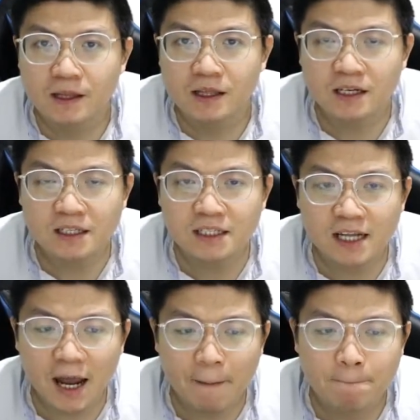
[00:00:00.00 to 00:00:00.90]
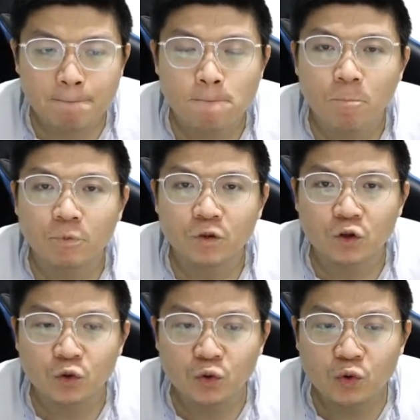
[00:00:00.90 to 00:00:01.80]
Third step,
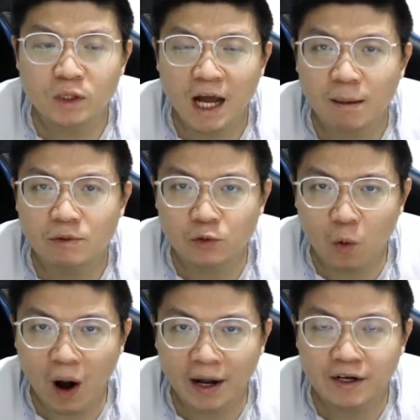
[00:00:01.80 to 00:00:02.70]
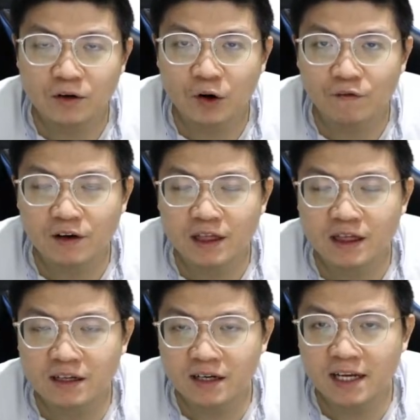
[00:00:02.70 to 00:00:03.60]
2 times 1 over
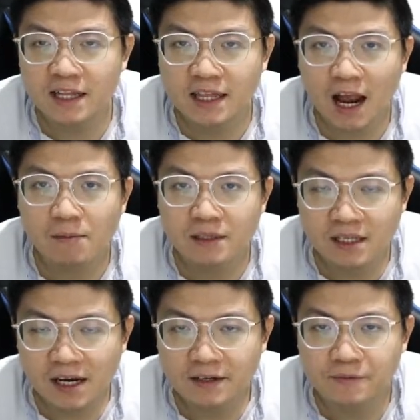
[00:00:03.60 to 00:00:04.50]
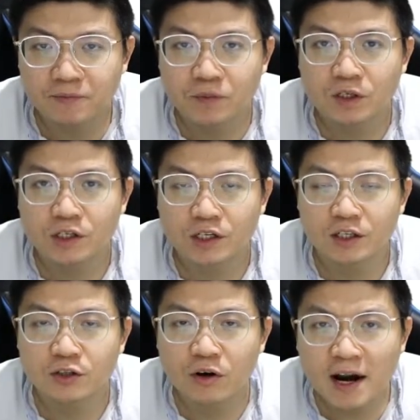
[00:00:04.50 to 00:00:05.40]
3 times 10. So
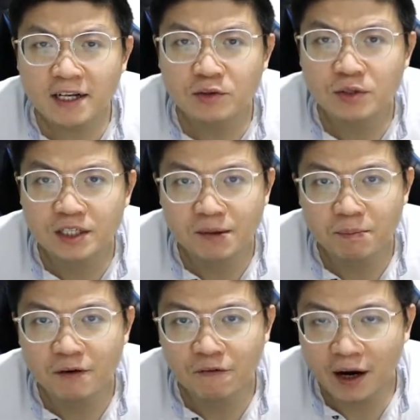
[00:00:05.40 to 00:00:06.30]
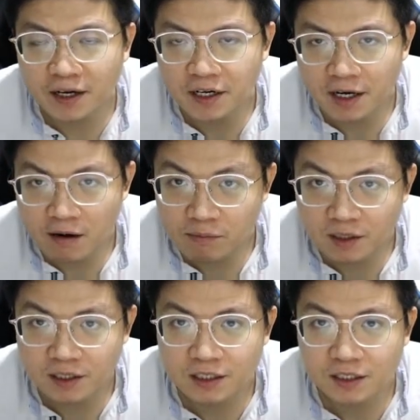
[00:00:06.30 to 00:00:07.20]
try to simplify the
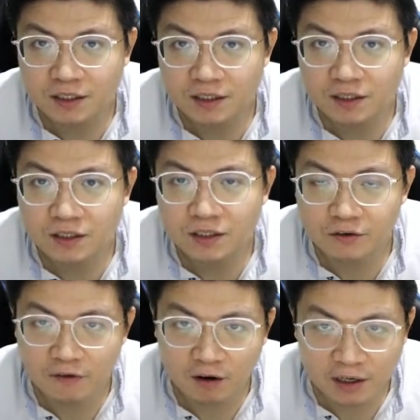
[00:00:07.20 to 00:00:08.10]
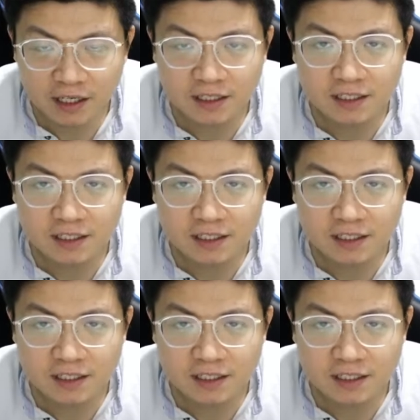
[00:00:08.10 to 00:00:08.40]
number. You found it?